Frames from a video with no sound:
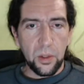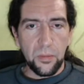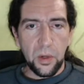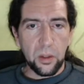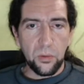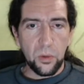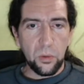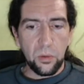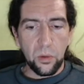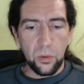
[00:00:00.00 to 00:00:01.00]
effect of
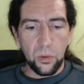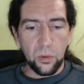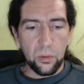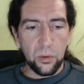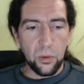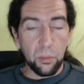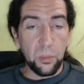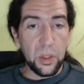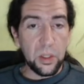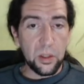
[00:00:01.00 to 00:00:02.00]
your
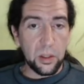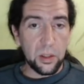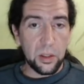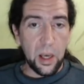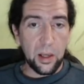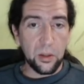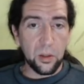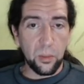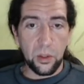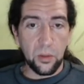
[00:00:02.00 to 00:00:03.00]
business has a
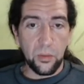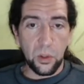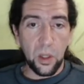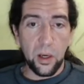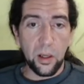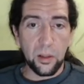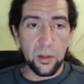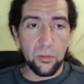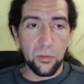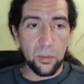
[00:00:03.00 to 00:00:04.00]
bunch of your clients'
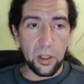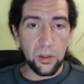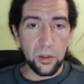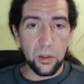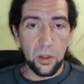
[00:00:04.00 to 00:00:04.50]
information.